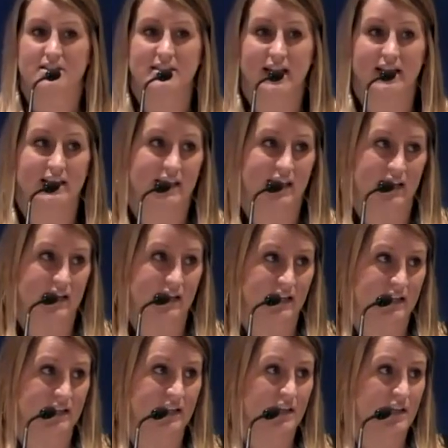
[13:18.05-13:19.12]

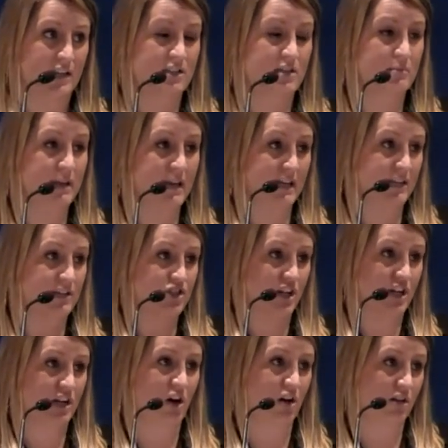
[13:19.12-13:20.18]
dedicated to
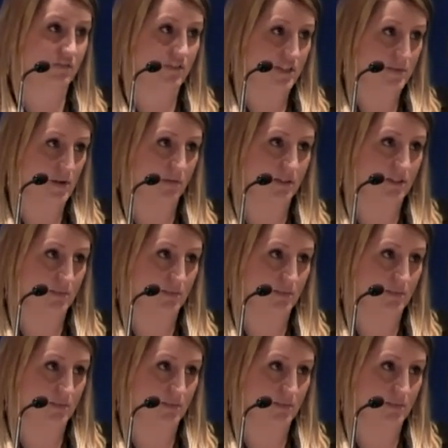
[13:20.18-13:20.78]
managing all of these public